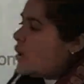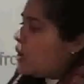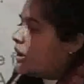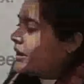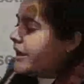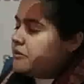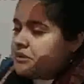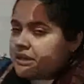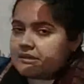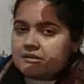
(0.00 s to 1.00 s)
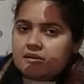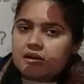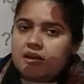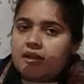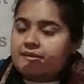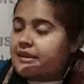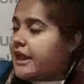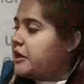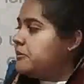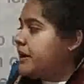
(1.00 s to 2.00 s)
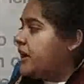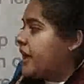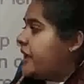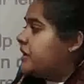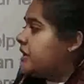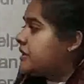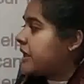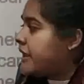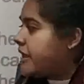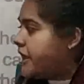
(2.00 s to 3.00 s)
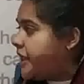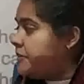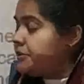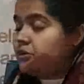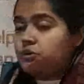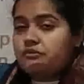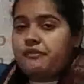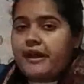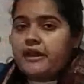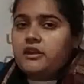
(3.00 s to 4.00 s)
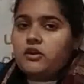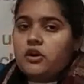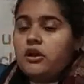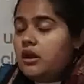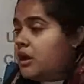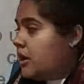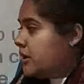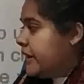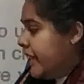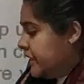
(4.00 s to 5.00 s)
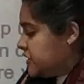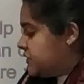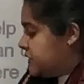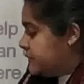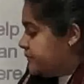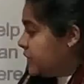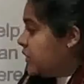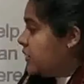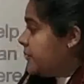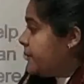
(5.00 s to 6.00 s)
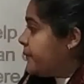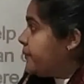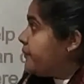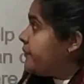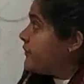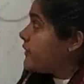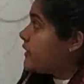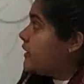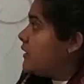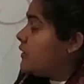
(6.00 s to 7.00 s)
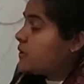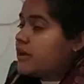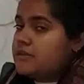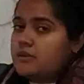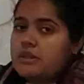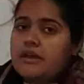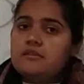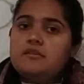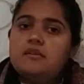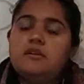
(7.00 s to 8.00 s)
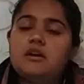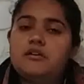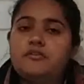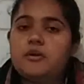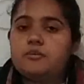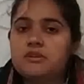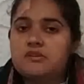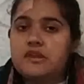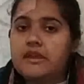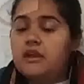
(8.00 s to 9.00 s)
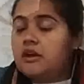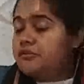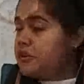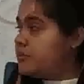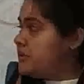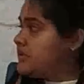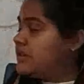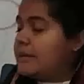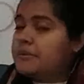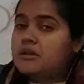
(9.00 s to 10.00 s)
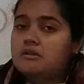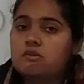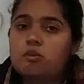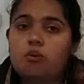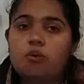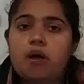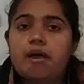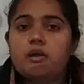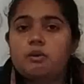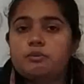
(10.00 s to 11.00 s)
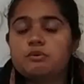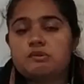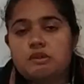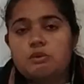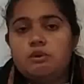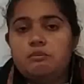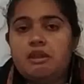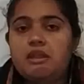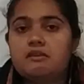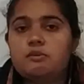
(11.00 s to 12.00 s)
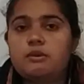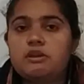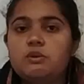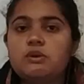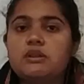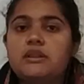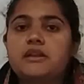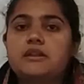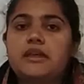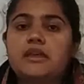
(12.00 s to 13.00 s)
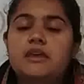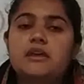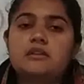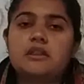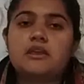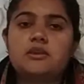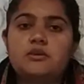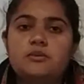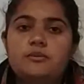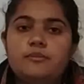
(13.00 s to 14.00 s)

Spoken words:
all can be considered as landmark, and it can help you to find your direction. Okay, so that's it from this chapter. So I hope to see you in my next video. Till then, take care. Thank you.